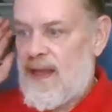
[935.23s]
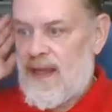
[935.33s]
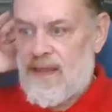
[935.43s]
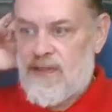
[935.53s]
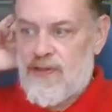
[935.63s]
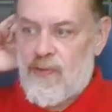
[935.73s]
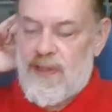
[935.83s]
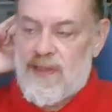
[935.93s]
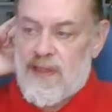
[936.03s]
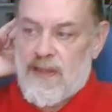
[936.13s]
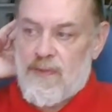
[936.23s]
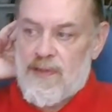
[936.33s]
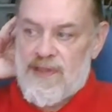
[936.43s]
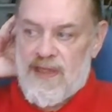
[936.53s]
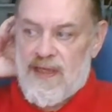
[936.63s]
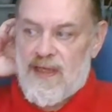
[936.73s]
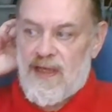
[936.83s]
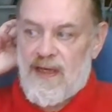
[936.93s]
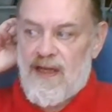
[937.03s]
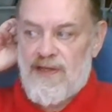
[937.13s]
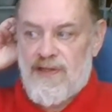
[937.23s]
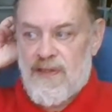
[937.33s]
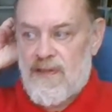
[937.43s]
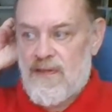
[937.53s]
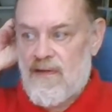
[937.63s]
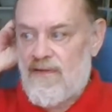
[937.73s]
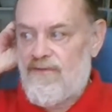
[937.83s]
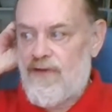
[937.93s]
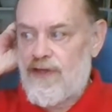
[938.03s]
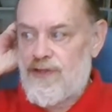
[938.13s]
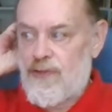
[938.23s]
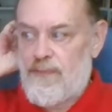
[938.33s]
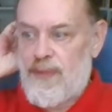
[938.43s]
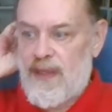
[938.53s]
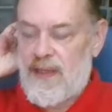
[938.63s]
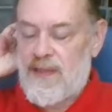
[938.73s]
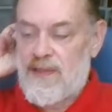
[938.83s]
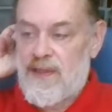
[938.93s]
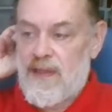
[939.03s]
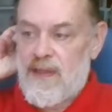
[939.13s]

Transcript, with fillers: and so easily was the indignation of virtue appeased